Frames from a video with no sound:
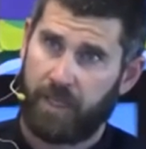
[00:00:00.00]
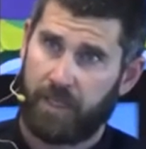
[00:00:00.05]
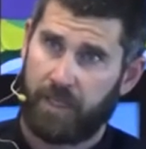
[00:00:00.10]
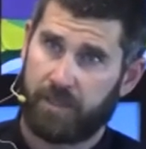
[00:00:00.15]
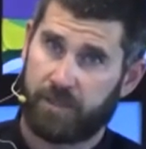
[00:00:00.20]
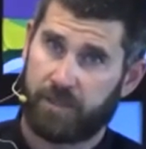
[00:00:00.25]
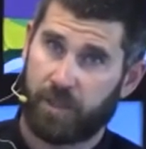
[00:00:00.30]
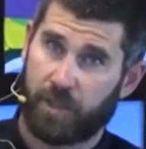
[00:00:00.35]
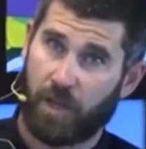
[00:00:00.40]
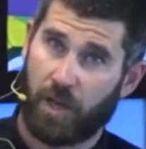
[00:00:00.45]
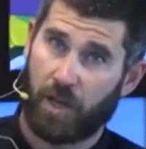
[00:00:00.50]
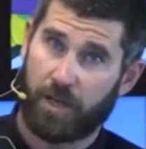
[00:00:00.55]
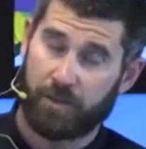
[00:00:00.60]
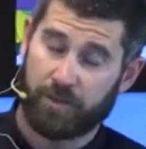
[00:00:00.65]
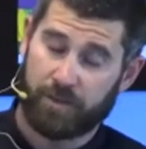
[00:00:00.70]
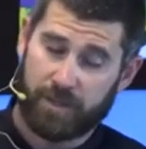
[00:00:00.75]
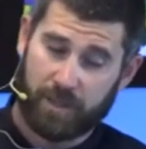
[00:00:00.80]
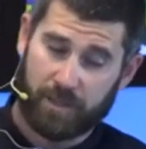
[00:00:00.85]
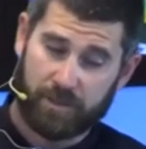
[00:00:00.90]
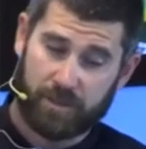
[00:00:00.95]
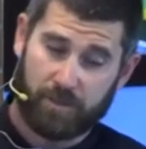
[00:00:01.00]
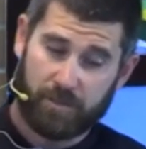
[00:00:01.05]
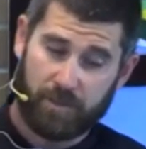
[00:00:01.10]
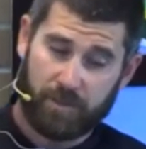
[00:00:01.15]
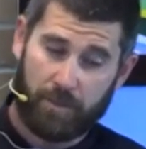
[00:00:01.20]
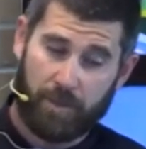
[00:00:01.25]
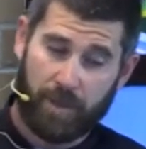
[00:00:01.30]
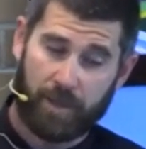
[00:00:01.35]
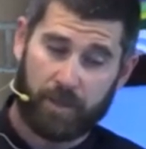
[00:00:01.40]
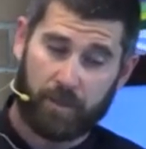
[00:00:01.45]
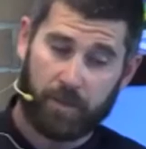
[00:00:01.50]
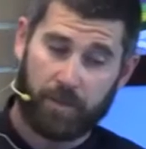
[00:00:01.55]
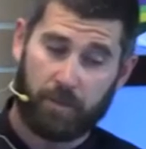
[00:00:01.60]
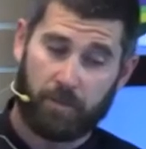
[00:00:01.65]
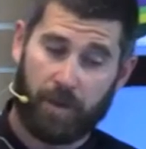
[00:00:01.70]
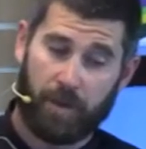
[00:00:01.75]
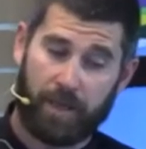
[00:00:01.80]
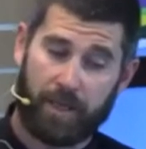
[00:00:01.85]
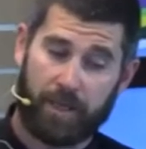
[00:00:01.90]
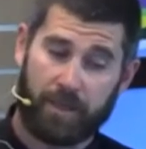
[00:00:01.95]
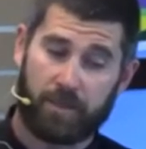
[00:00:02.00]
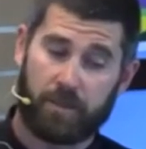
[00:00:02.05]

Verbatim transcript: He's the God who tells them they better be ready